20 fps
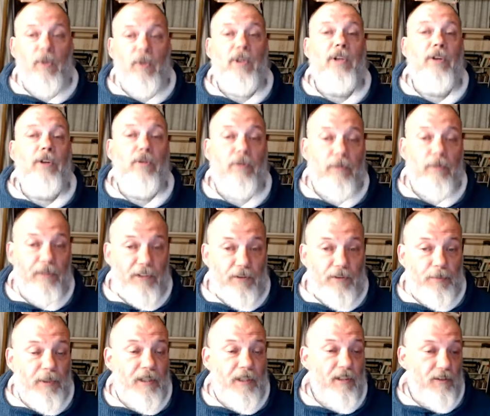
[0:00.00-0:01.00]
will
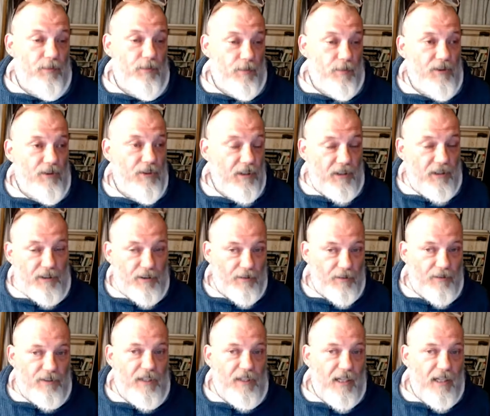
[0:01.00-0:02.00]
increase because a percentage
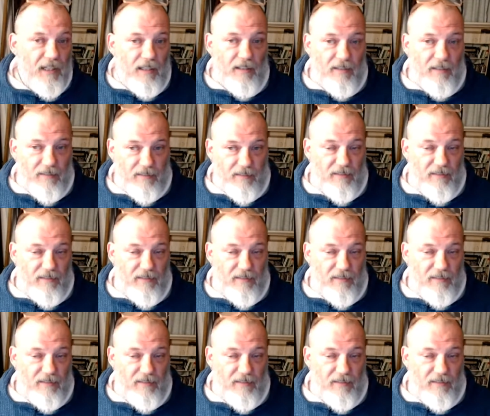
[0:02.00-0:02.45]
of state